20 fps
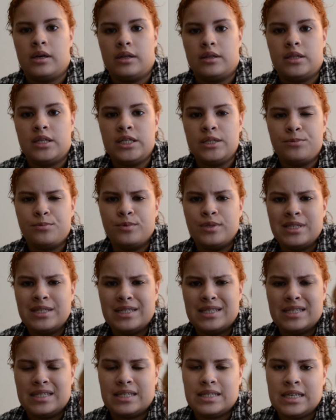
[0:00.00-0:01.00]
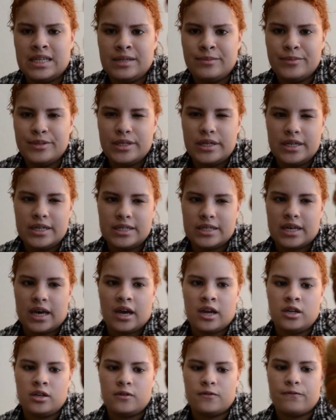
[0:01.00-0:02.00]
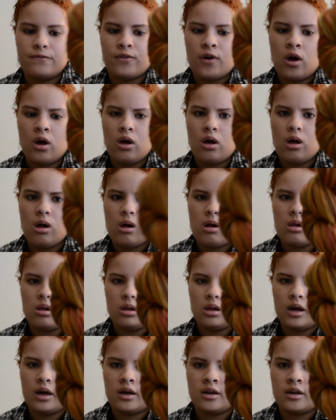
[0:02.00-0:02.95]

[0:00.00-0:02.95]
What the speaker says: this one seems like it's kind of fall.